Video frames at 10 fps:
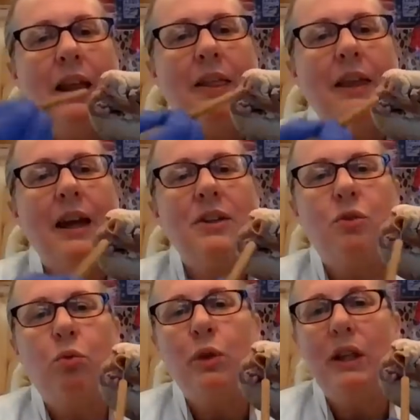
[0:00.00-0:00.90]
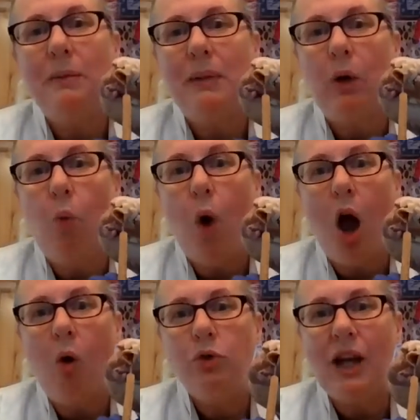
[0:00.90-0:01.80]
this really big,
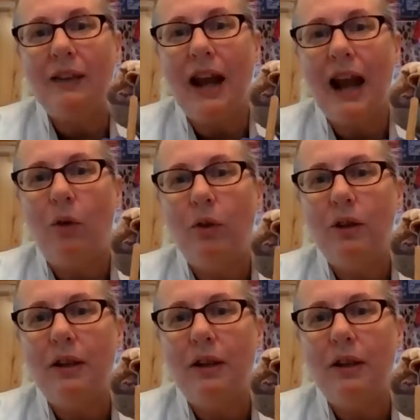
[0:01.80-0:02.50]
whoa, check that out.